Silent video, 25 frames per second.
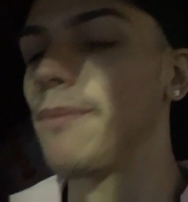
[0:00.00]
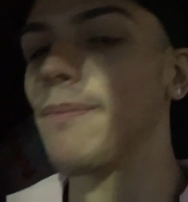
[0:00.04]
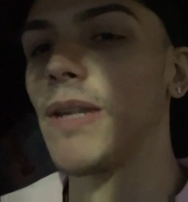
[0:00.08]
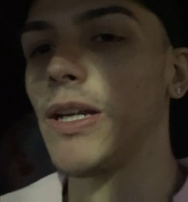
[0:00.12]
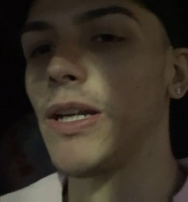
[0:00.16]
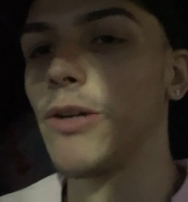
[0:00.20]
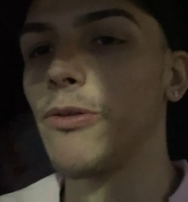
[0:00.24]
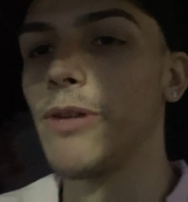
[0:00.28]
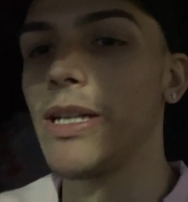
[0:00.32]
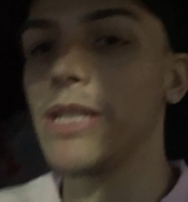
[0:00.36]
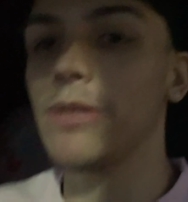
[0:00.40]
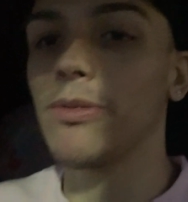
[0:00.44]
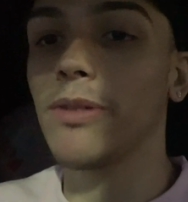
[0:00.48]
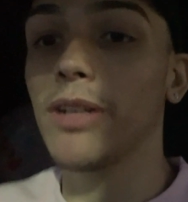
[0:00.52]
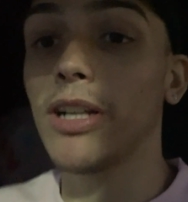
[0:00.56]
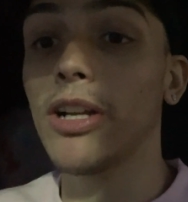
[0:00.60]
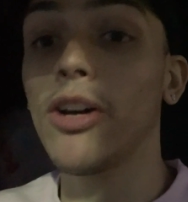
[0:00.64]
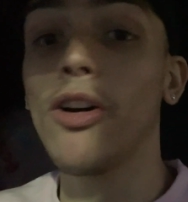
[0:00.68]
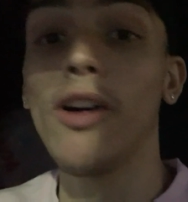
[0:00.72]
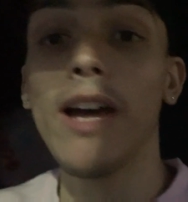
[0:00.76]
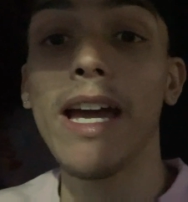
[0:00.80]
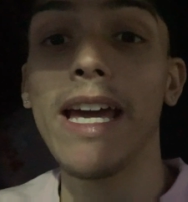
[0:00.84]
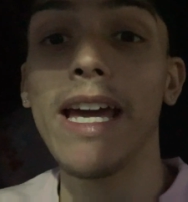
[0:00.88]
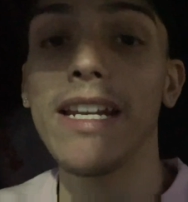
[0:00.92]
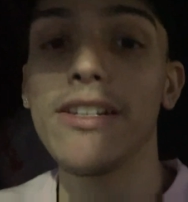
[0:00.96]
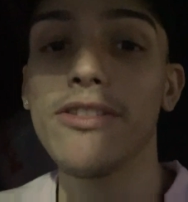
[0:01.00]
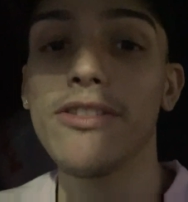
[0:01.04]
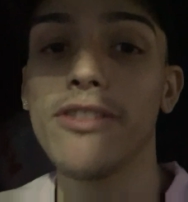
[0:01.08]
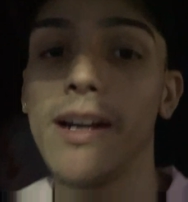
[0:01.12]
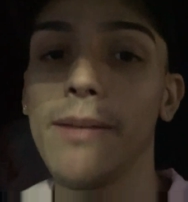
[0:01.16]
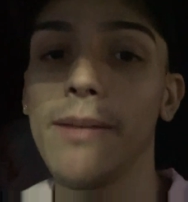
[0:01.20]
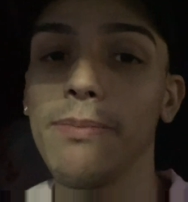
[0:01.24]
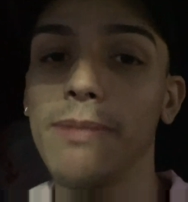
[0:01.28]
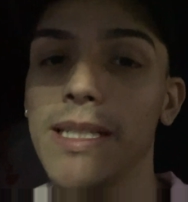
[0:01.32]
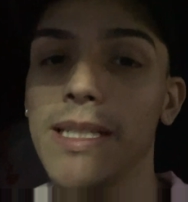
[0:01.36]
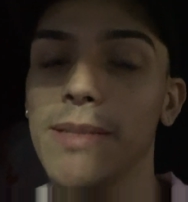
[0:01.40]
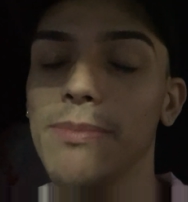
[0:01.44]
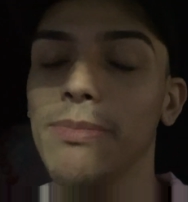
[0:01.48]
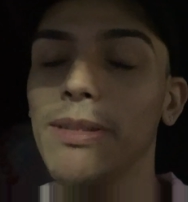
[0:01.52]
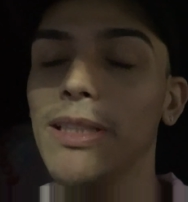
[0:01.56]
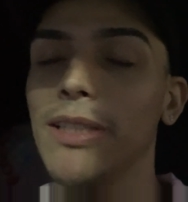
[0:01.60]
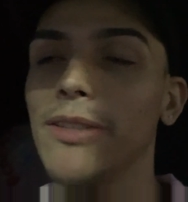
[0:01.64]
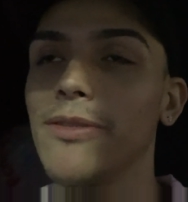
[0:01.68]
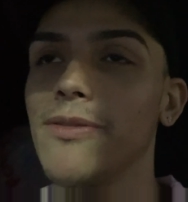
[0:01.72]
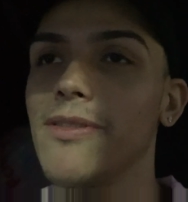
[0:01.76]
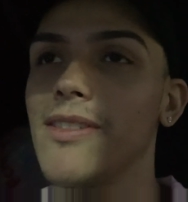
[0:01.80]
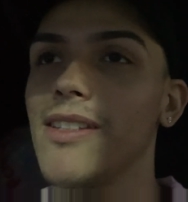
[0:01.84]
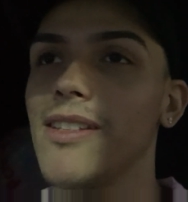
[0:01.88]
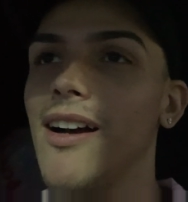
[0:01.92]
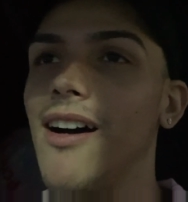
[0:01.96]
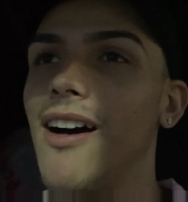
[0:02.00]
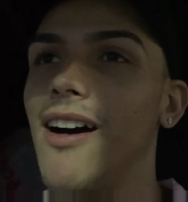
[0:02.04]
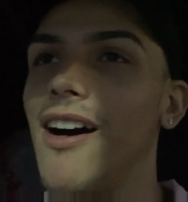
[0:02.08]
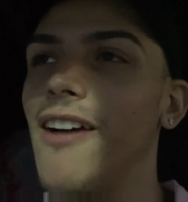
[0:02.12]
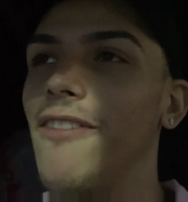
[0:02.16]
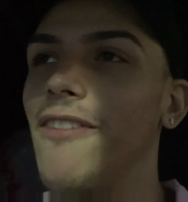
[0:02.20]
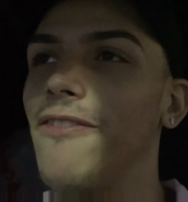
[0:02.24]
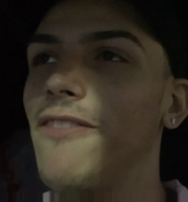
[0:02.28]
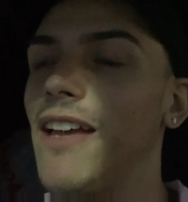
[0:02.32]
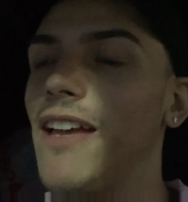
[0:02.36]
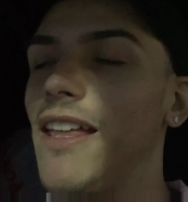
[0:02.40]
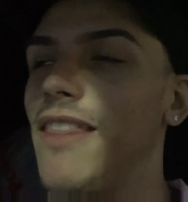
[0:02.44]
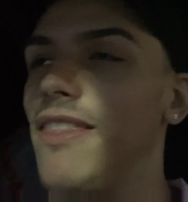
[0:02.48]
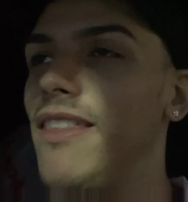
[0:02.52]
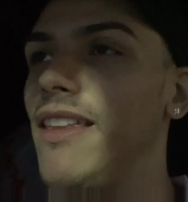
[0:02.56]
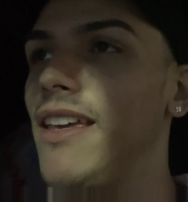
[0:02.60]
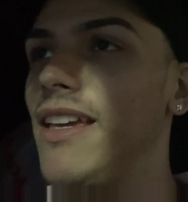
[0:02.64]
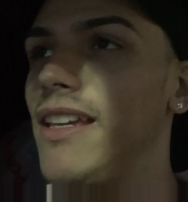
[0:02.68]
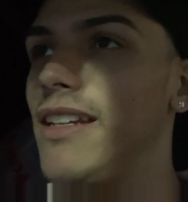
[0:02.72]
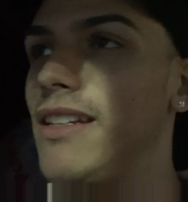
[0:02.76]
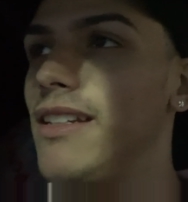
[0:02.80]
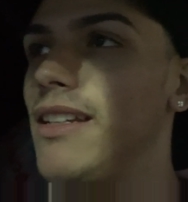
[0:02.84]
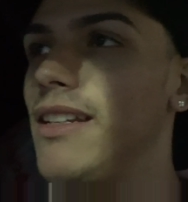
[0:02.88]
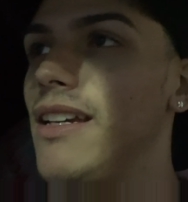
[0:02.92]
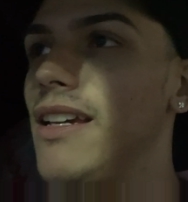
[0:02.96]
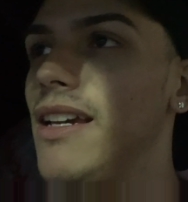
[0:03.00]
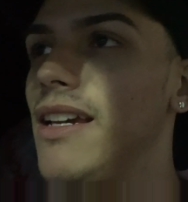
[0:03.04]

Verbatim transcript: Anyways, we're gonna go ahead and drop these balloons off, and then